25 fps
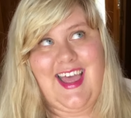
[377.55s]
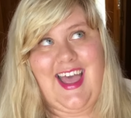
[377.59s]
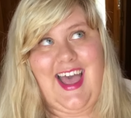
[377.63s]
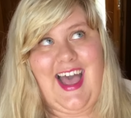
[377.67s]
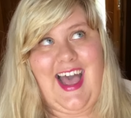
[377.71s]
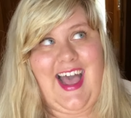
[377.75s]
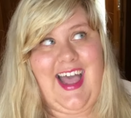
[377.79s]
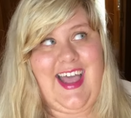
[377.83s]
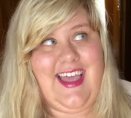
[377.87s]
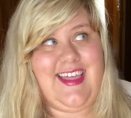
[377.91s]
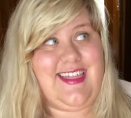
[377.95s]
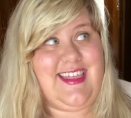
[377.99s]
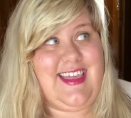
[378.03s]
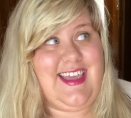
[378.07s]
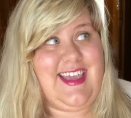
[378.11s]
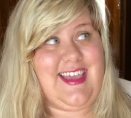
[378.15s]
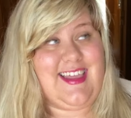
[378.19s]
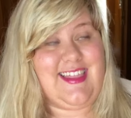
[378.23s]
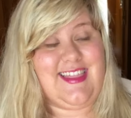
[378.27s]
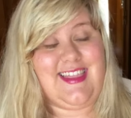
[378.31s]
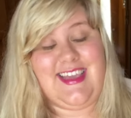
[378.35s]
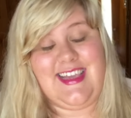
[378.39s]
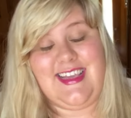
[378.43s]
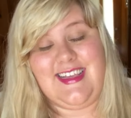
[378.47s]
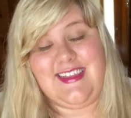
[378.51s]
I
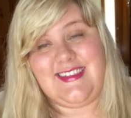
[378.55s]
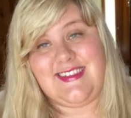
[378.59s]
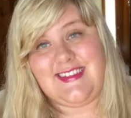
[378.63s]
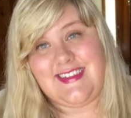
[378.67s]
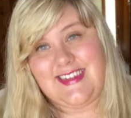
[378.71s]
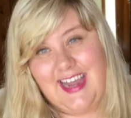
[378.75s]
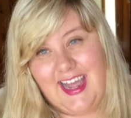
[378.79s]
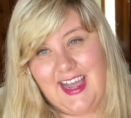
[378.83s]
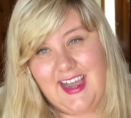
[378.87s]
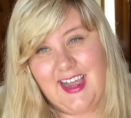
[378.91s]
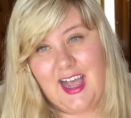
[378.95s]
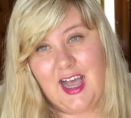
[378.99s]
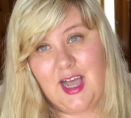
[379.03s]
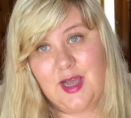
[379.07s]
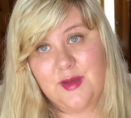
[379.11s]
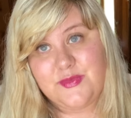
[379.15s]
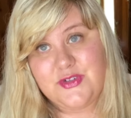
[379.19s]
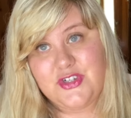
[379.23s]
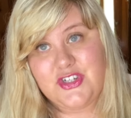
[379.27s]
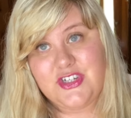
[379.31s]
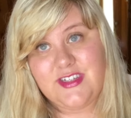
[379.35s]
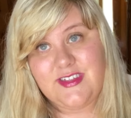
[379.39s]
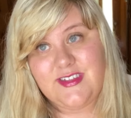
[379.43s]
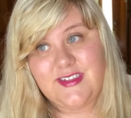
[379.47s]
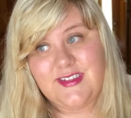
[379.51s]
think the snack
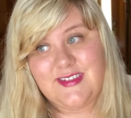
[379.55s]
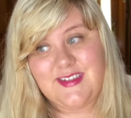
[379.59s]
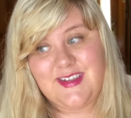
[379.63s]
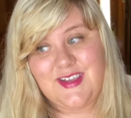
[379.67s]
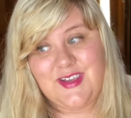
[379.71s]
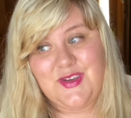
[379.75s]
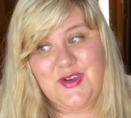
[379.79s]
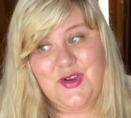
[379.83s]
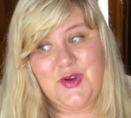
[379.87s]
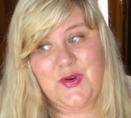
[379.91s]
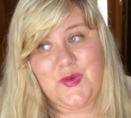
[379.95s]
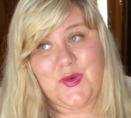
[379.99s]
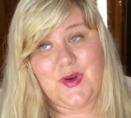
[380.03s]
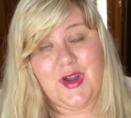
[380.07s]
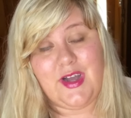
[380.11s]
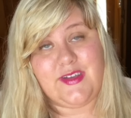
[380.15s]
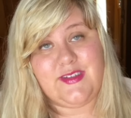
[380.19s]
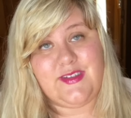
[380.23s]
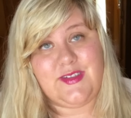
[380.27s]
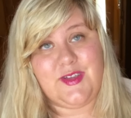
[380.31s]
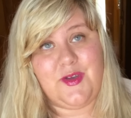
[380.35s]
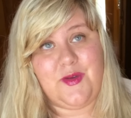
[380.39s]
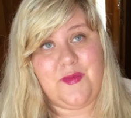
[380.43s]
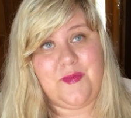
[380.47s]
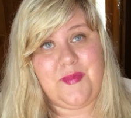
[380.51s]
options we're
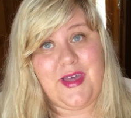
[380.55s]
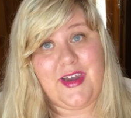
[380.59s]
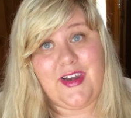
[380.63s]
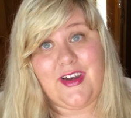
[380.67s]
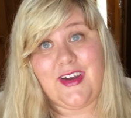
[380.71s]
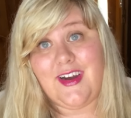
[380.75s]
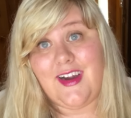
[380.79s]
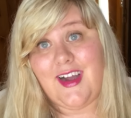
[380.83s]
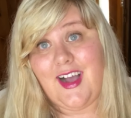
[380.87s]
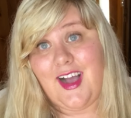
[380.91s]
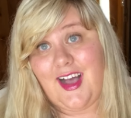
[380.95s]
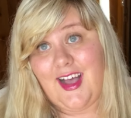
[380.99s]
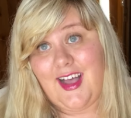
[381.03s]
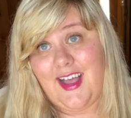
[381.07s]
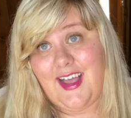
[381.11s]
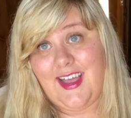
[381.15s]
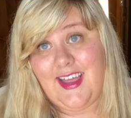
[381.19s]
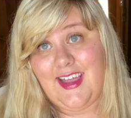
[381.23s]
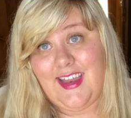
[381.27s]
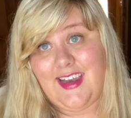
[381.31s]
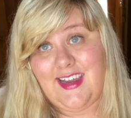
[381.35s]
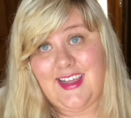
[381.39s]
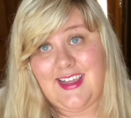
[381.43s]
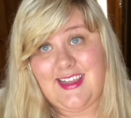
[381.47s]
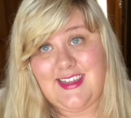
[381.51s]
also better
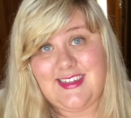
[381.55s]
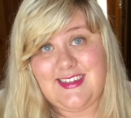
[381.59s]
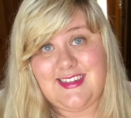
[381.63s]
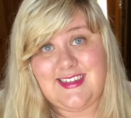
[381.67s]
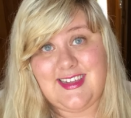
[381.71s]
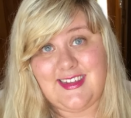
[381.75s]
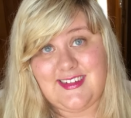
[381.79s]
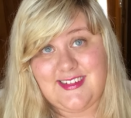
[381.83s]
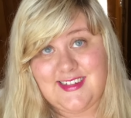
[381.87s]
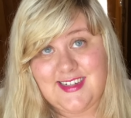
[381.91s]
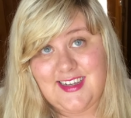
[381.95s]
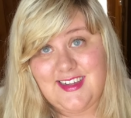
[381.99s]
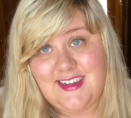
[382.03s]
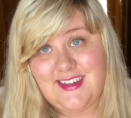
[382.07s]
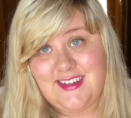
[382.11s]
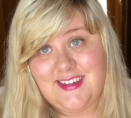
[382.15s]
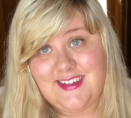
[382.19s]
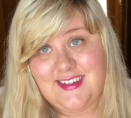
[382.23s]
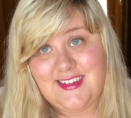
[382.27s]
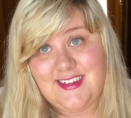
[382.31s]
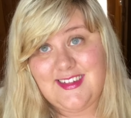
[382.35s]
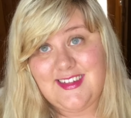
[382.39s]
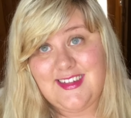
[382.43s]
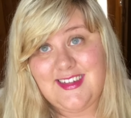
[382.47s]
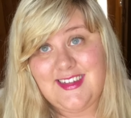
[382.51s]
on Delta.
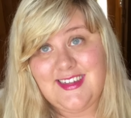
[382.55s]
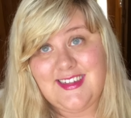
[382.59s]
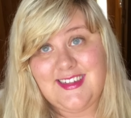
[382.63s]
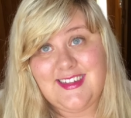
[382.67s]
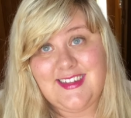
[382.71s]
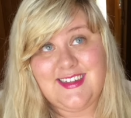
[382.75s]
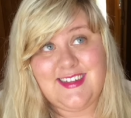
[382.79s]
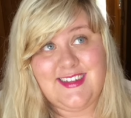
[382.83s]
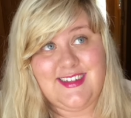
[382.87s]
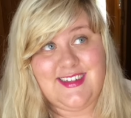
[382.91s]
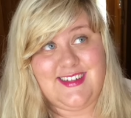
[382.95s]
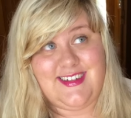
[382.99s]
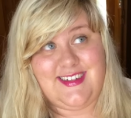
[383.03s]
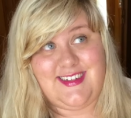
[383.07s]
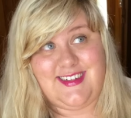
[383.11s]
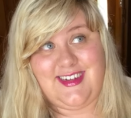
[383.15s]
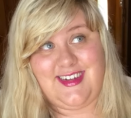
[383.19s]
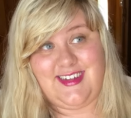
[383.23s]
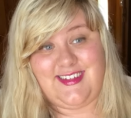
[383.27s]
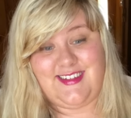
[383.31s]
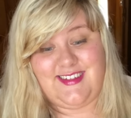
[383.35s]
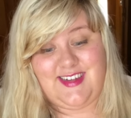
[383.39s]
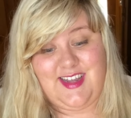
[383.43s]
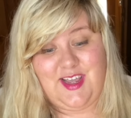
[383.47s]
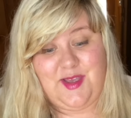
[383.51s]

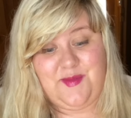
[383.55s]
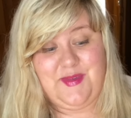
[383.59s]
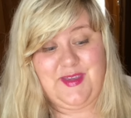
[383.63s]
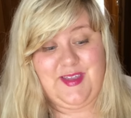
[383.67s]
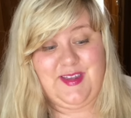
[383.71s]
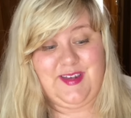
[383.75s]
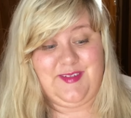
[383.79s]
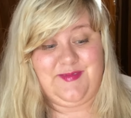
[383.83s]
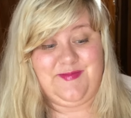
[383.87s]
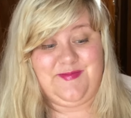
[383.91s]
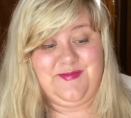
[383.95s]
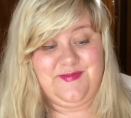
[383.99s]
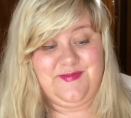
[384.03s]
Just, I mean,